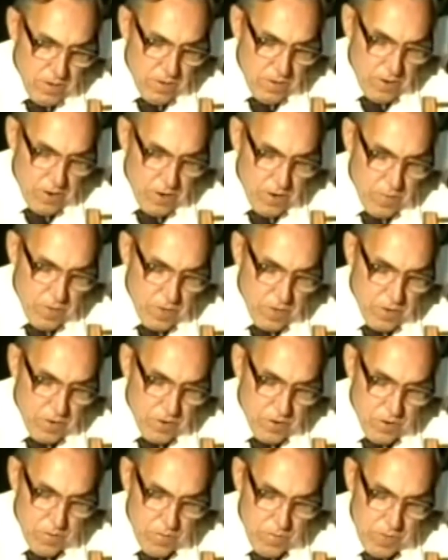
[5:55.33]
This
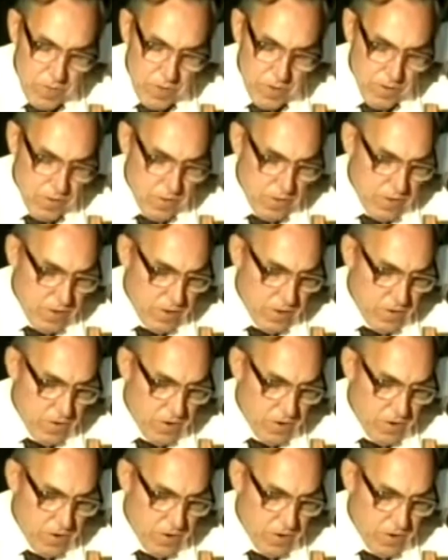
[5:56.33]
Arabic term means the